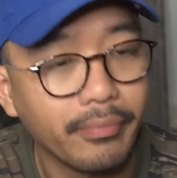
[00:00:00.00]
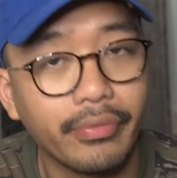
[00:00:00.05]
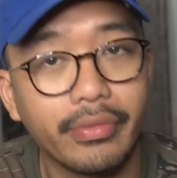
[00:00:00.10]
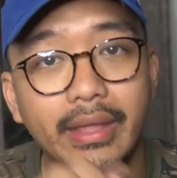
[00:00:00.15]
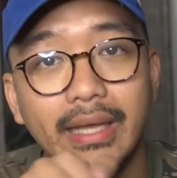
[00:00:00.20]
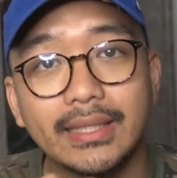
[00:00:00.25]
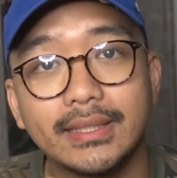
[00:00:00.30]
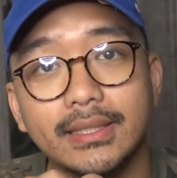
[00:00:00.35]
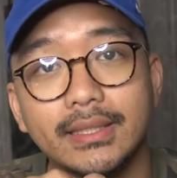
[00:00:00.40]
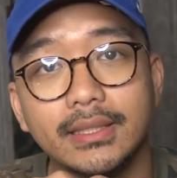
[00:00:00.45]

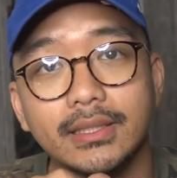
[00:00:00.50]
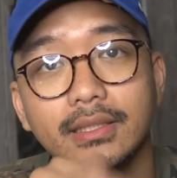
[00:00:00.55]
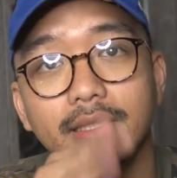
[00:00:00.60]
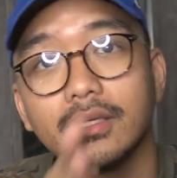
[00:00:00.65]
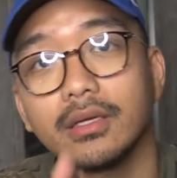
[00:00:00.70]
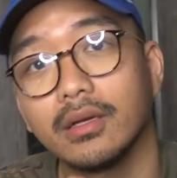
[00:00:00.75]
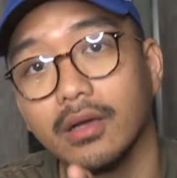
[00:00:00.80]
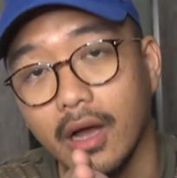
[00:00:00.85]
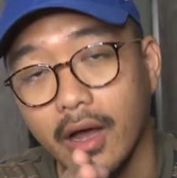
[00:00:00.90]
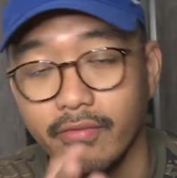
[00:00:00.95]
this
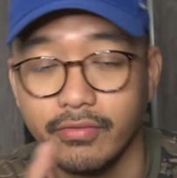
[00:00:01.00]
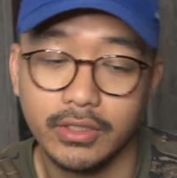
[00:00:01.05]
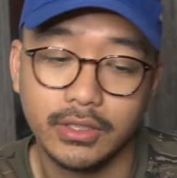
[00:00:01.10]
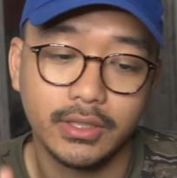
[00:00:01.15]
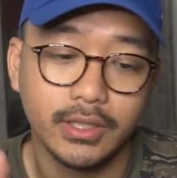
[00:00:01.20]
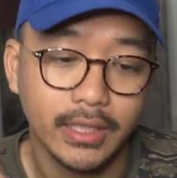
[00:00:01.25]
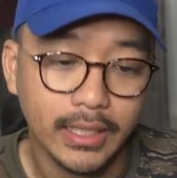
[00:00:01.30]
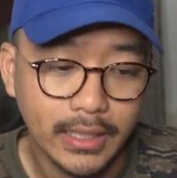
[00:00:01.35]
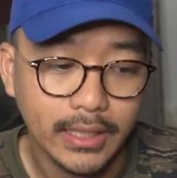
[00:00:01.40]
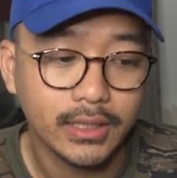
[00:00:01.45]

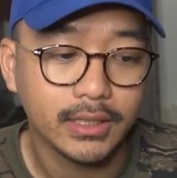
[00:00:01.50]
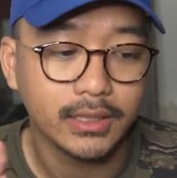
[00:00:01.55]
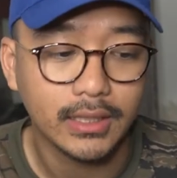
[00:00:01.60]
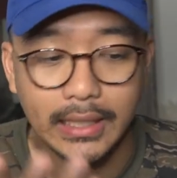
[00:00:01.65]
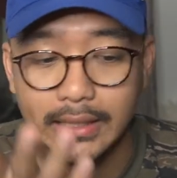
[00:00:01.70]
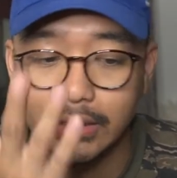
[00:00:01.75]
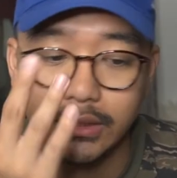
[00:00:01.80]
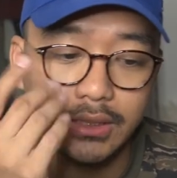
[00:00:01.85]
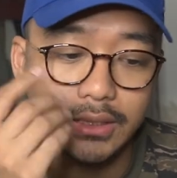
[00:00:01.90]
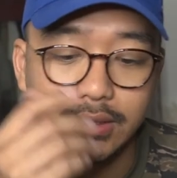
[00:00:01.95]
obviously is.
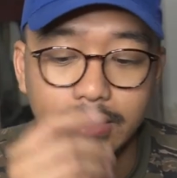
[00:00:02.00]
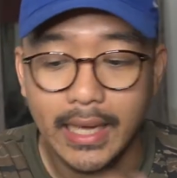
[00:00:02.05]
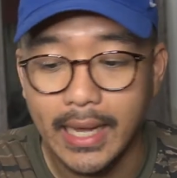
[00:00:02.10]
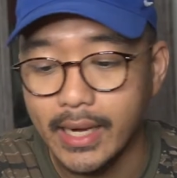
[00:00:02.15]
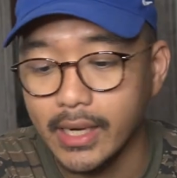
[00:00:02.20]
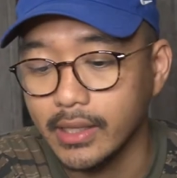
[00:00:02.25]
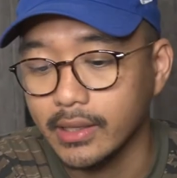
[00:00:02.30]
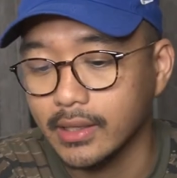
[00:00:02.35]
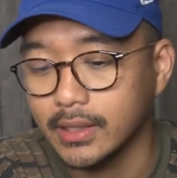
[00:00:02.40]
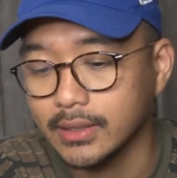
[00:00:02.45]
I just need to
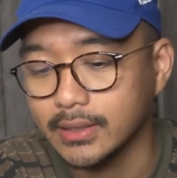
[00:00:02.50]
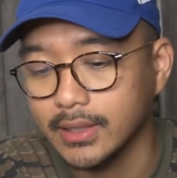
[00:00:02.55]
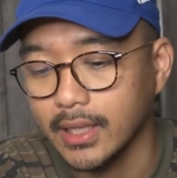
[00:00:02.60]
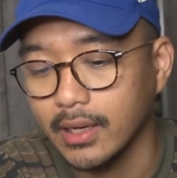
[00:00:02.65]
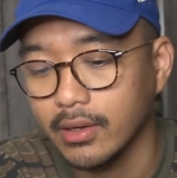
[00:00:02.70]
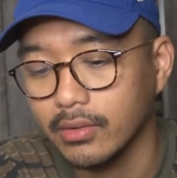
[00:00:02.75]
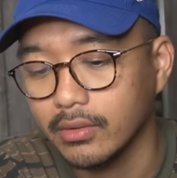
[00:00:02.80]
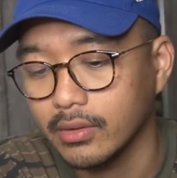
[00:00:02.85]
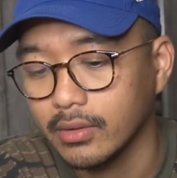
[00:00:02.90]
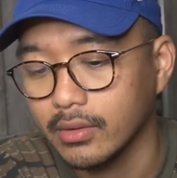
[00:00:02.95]
edit this
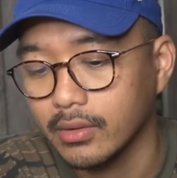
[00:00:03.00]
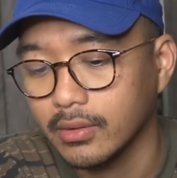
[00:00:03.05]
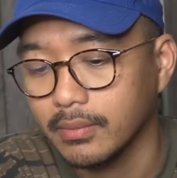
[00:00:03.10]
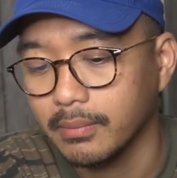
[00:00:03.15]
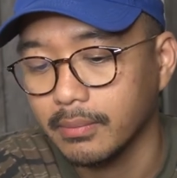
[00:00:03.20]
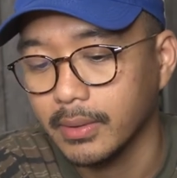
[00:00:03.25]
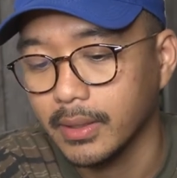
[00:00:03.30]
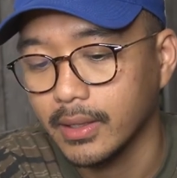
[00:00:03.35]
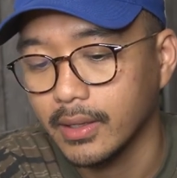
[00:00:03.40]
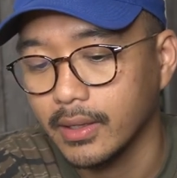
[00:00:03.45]
out,
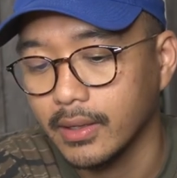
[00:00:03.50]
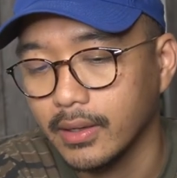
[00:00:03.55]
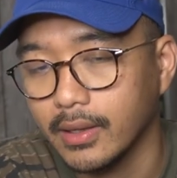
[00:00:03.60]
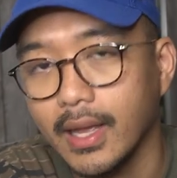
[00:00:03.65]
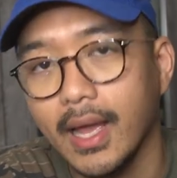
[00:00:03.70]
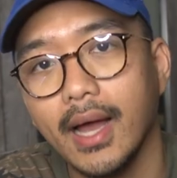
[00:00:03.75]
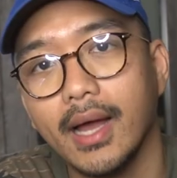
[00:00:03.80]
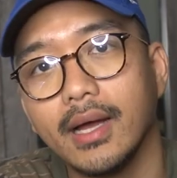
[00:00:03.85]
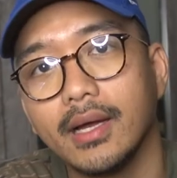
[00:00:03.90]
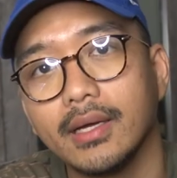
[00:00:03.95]
but
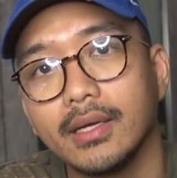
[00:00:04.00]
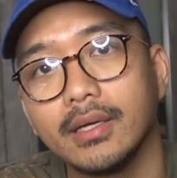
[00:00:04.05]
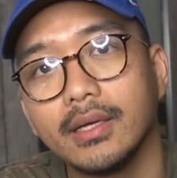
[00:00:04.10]
yeah.